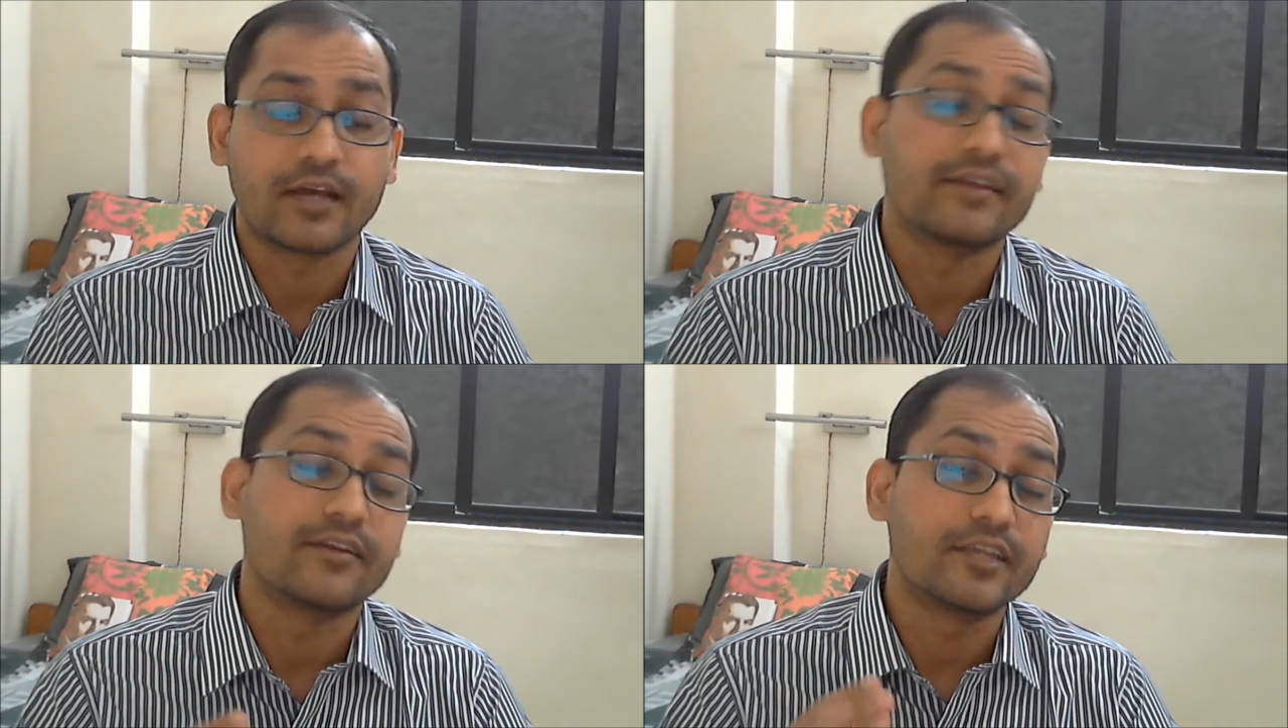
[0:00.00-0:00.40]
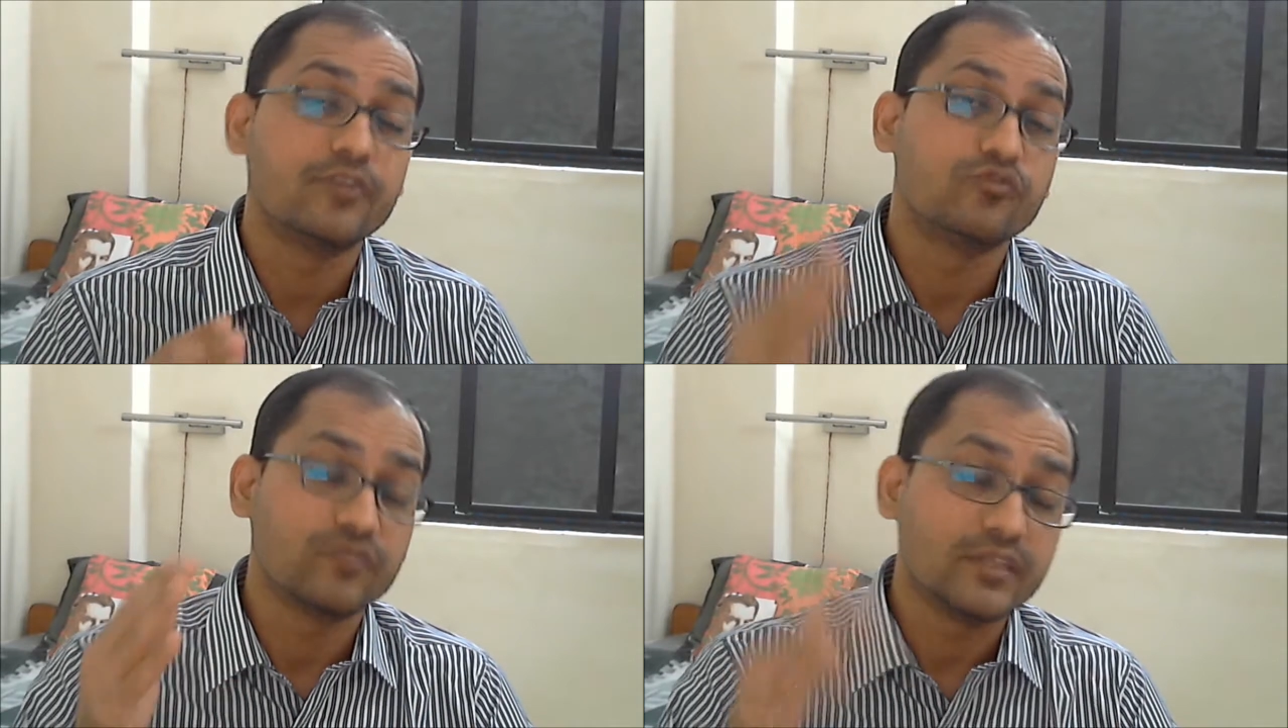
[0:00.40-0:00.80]

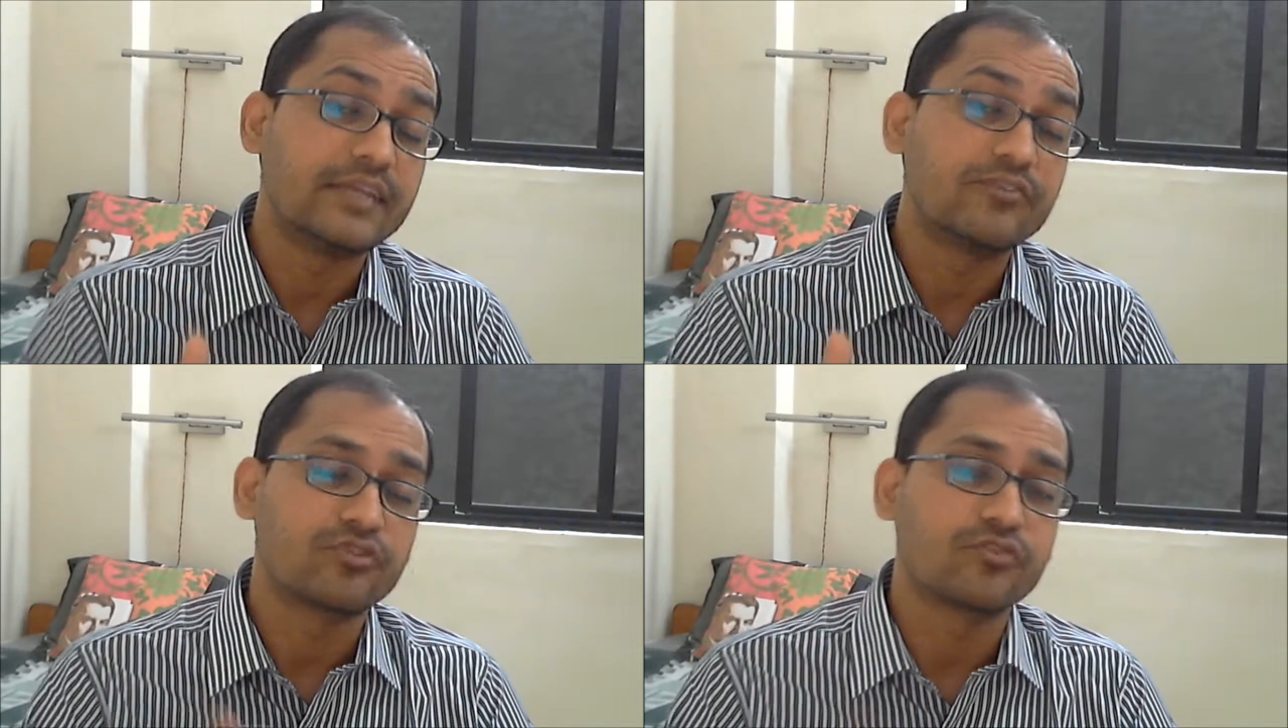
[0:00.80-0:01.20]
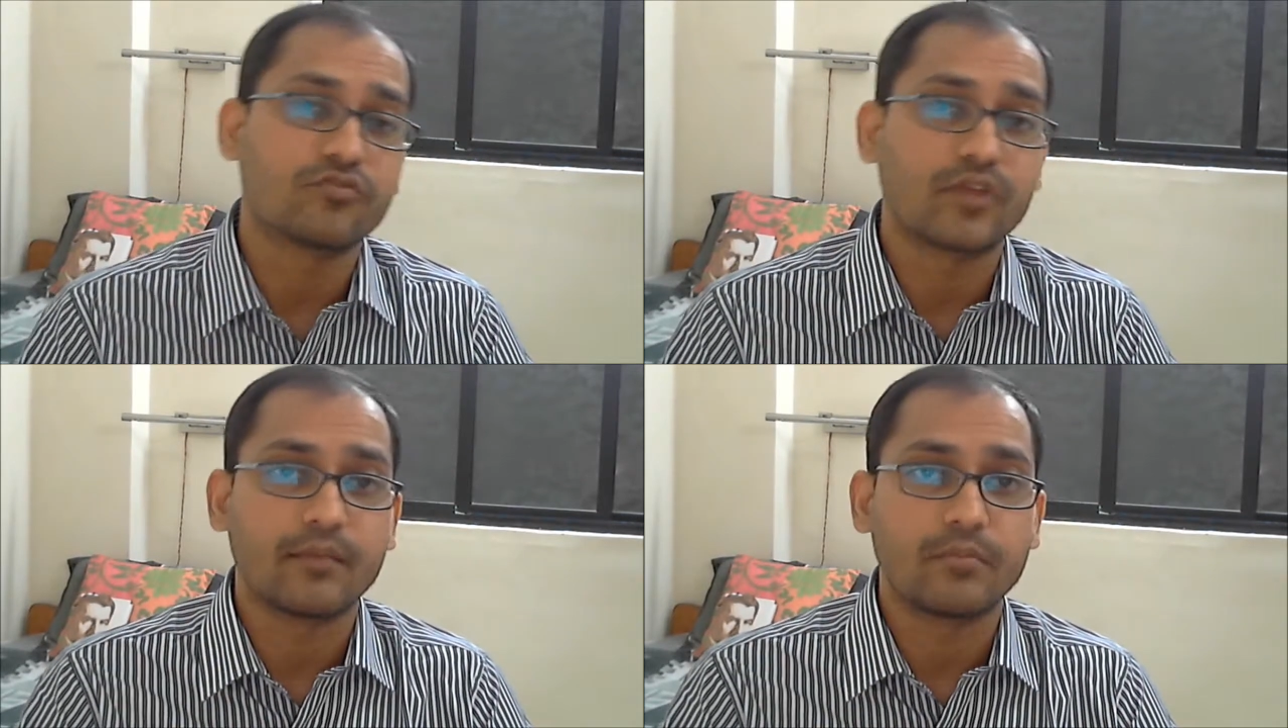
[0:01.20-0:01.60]
reduce the interest
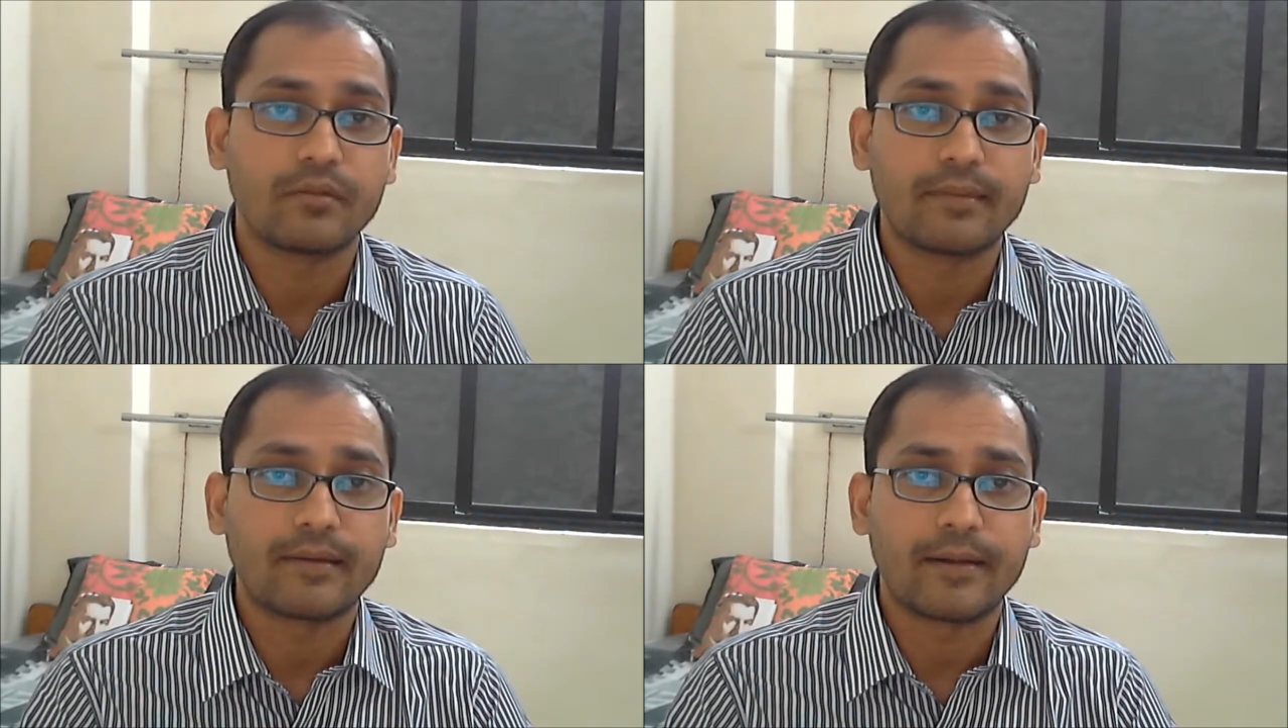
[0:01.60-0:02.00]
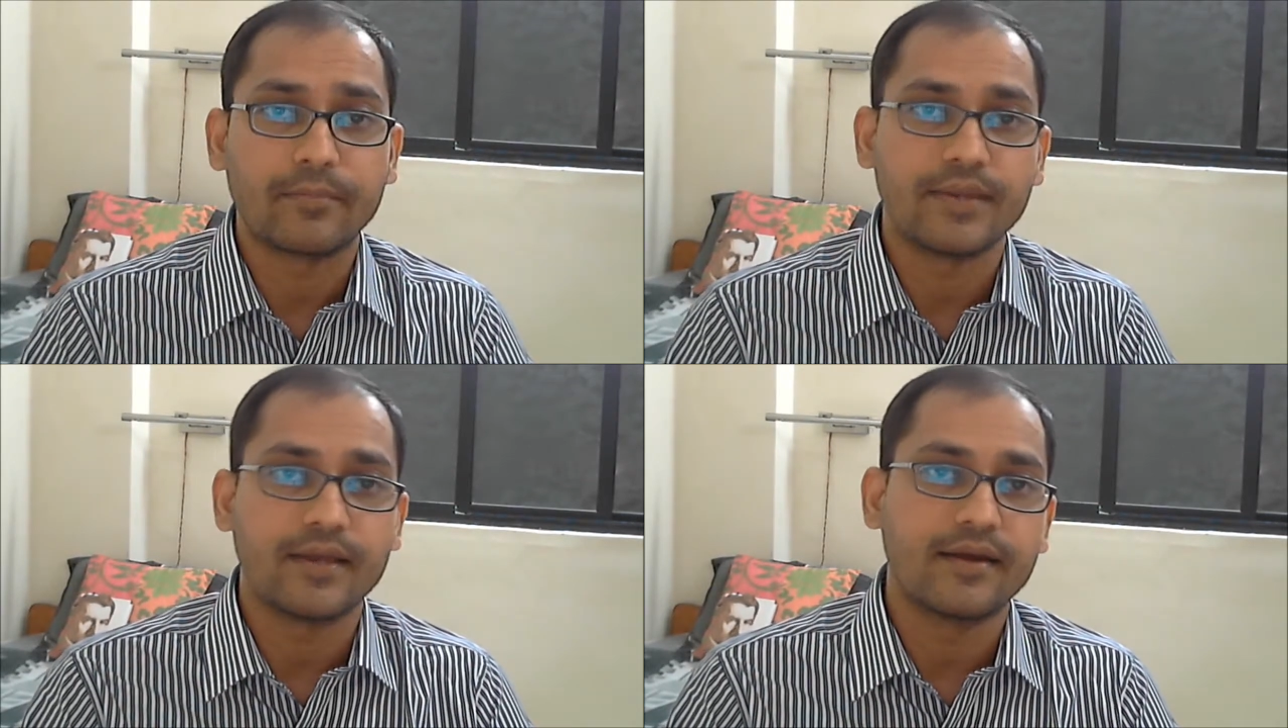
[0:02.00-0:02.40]
rate but the
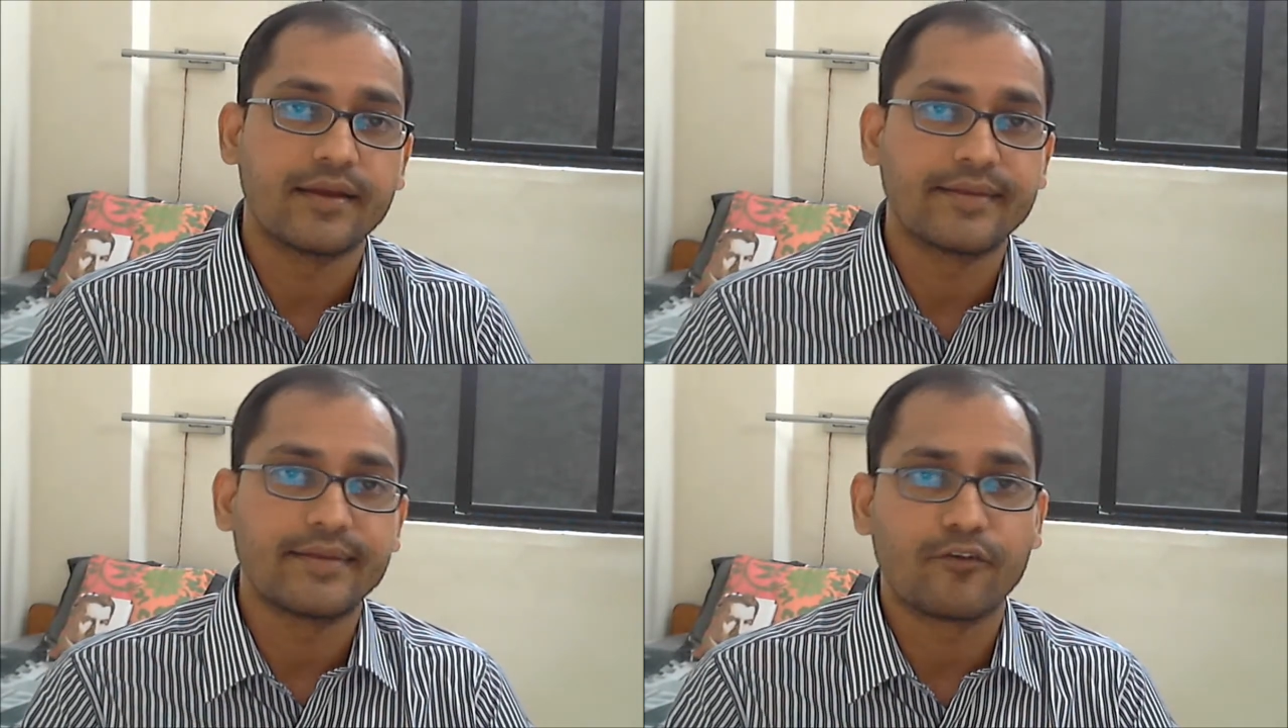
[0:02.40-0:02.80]
RBI